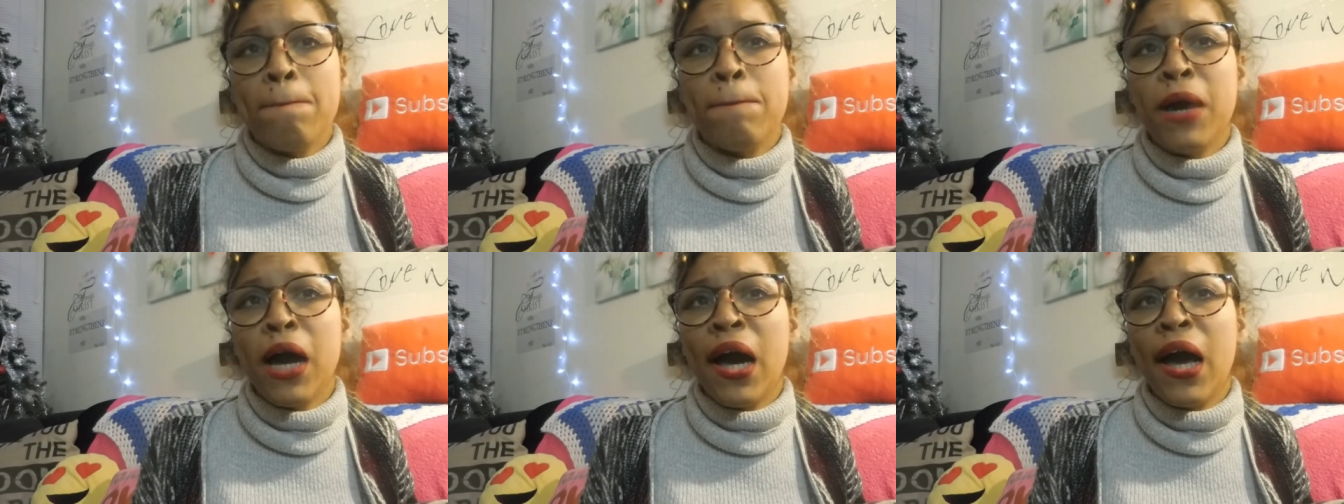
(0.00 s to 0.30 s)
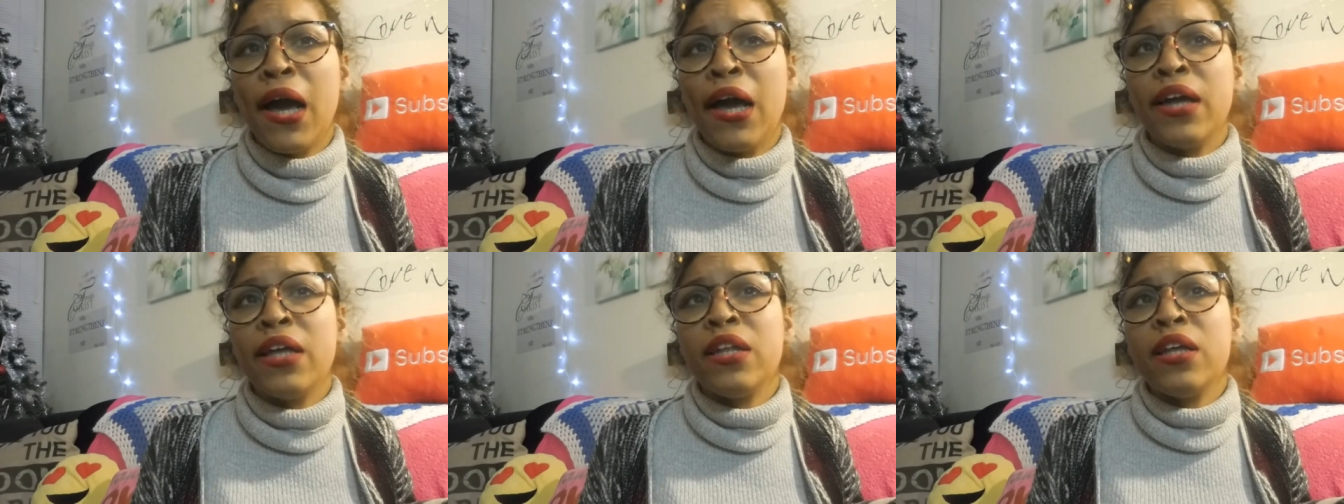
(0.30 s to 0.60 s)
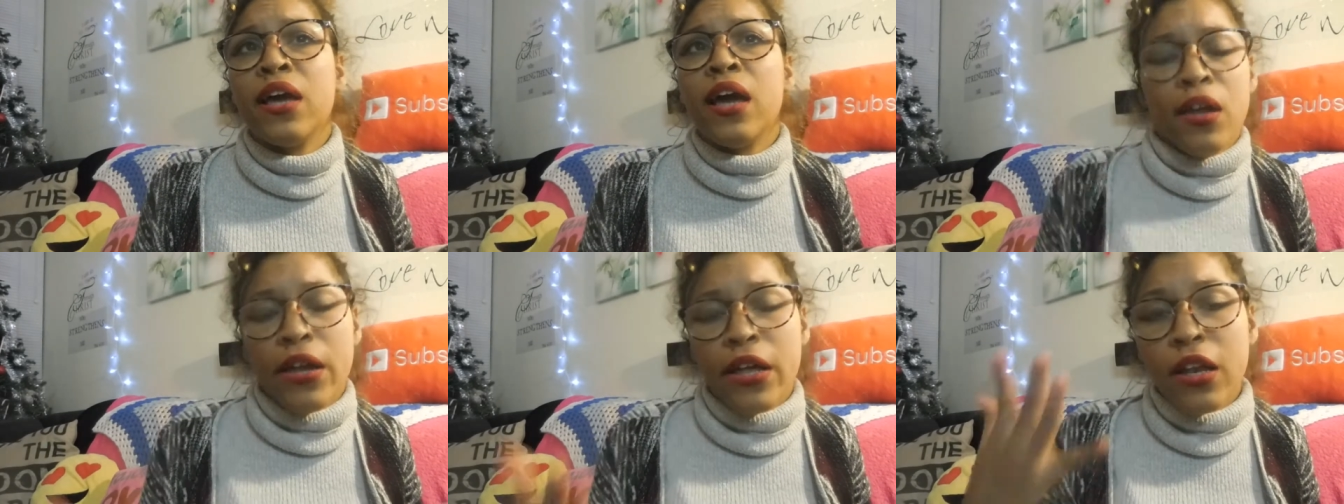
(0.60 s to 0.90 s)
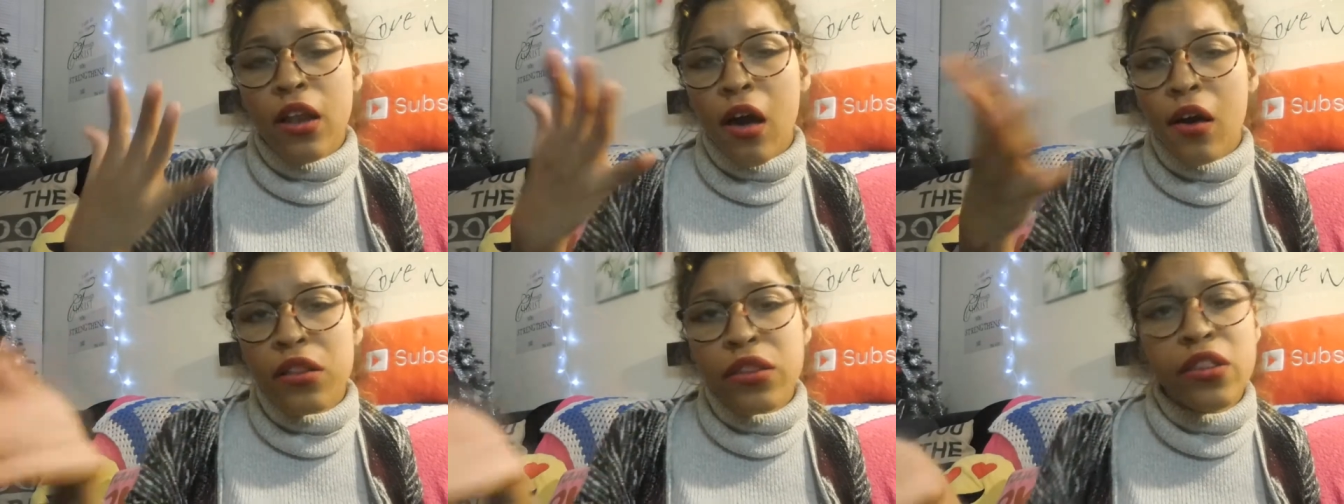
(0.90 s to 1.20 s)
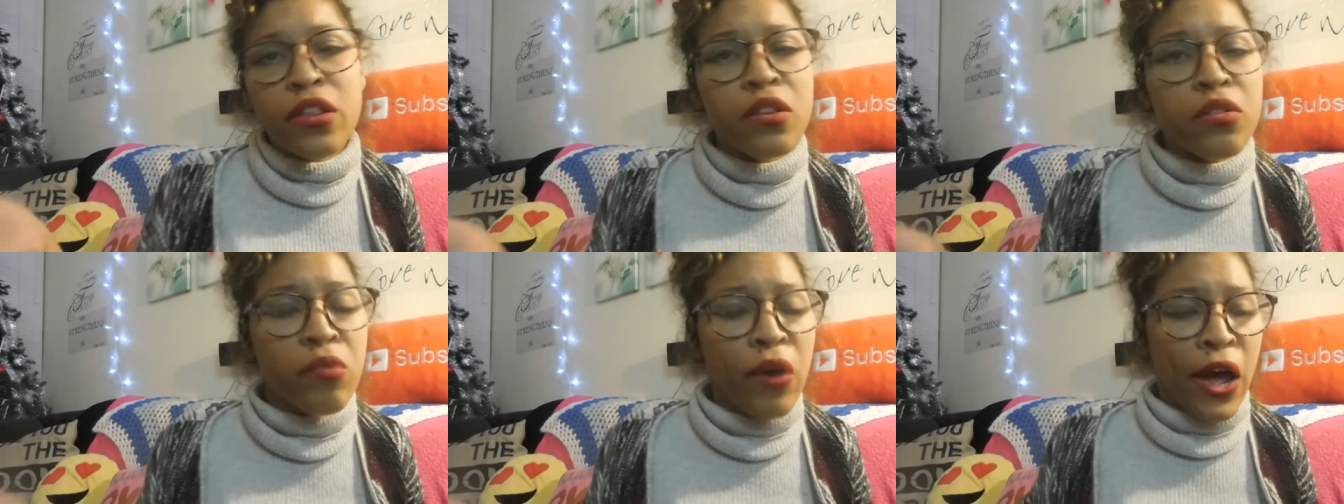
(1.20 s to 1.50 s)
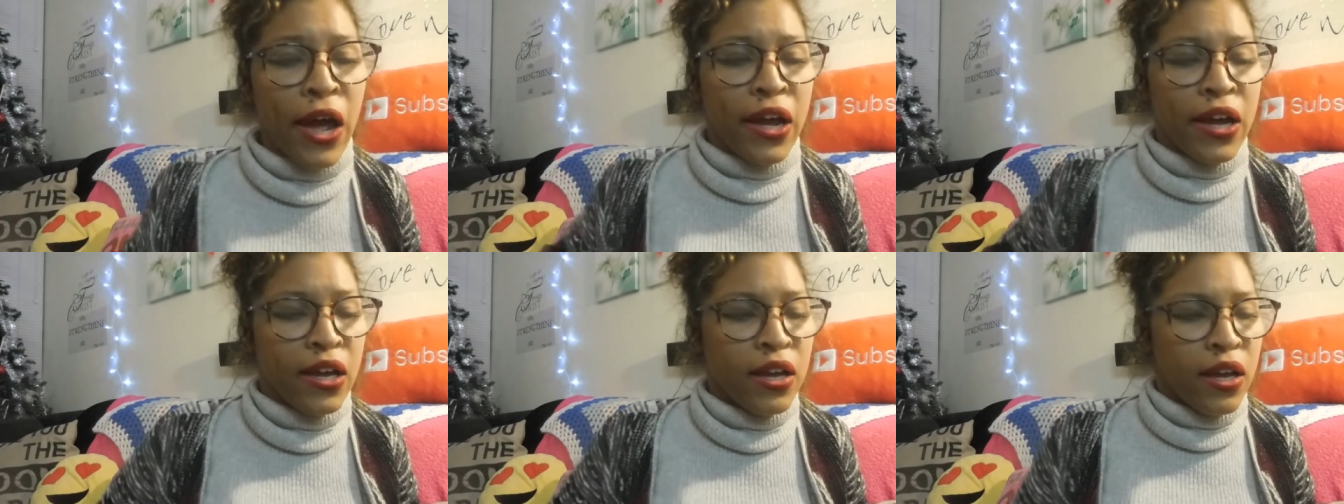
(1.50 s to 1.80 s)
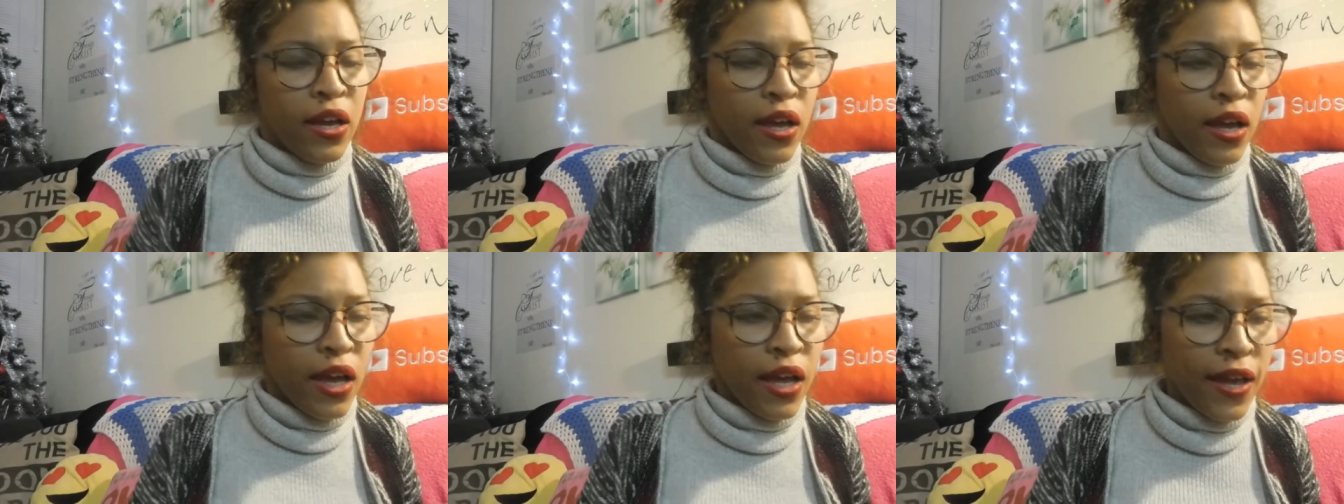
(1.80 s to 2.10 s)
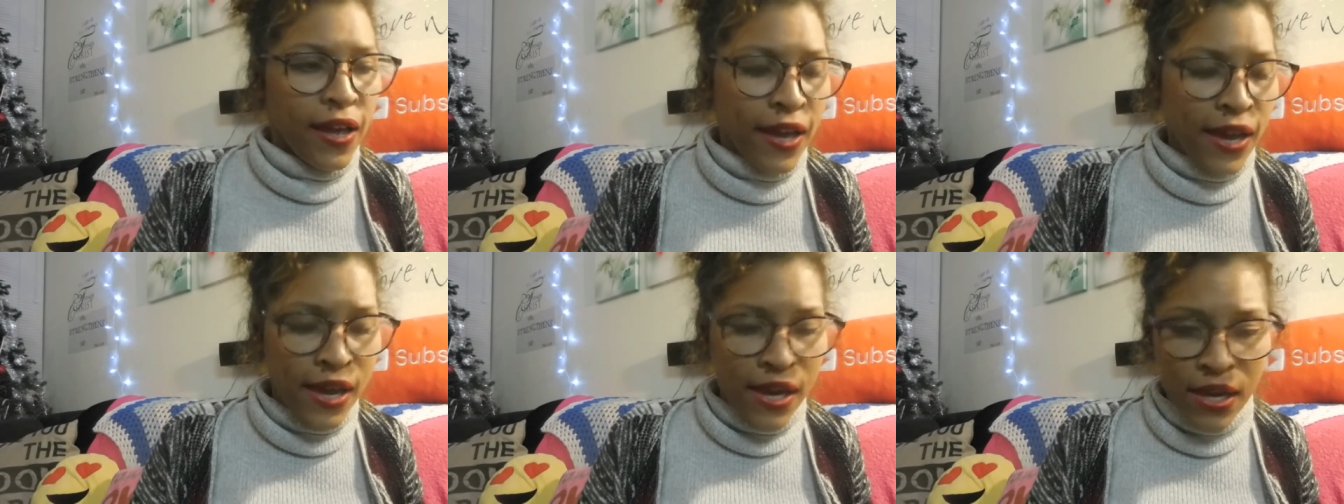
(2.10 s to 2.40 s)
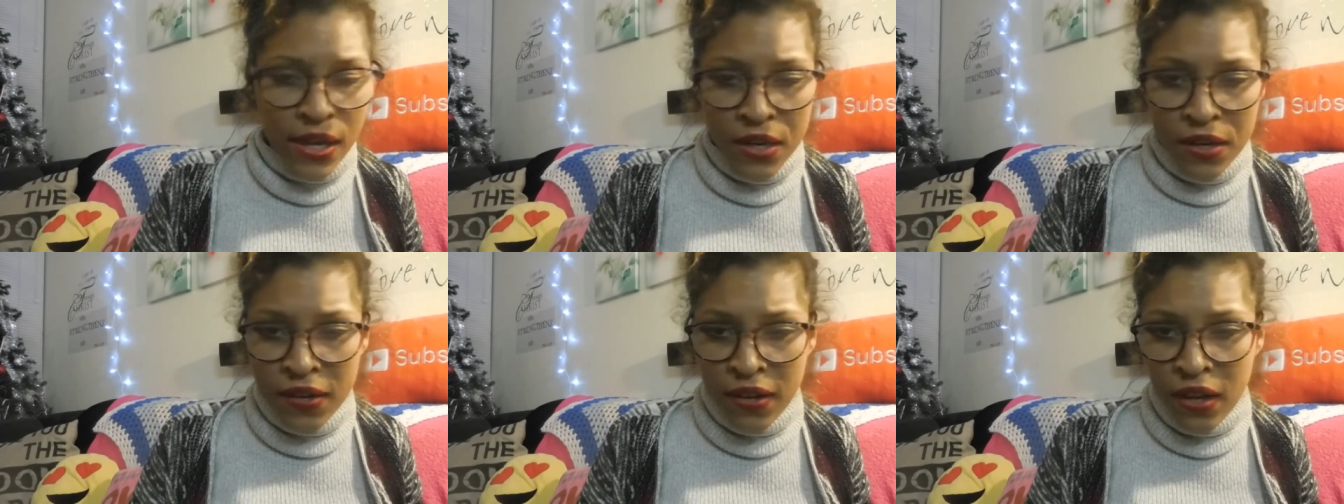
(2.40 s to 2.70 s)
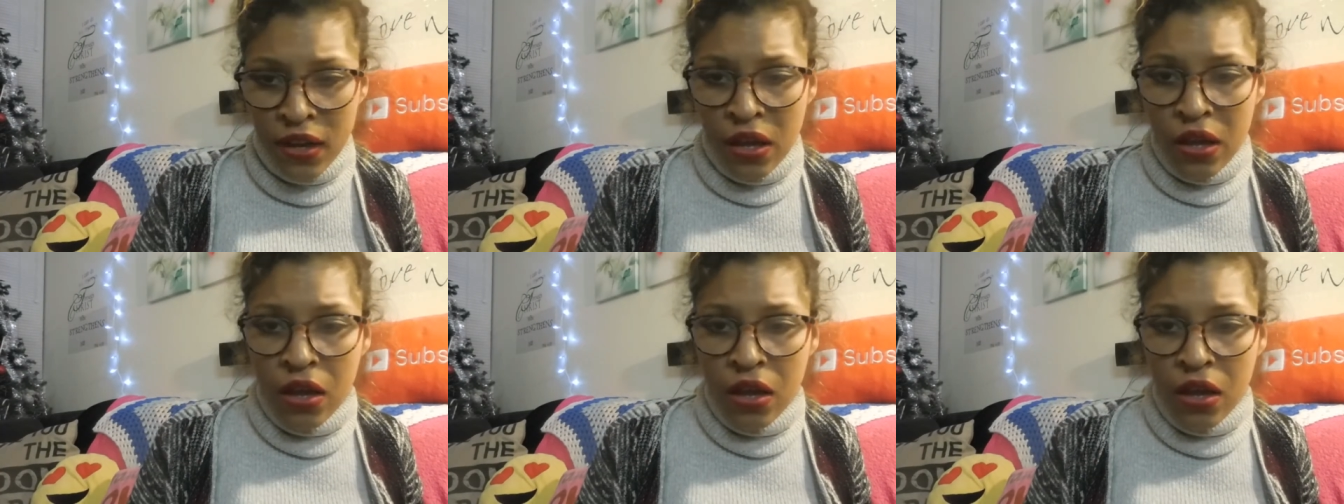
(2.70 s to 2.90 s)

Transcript: but he lost his way and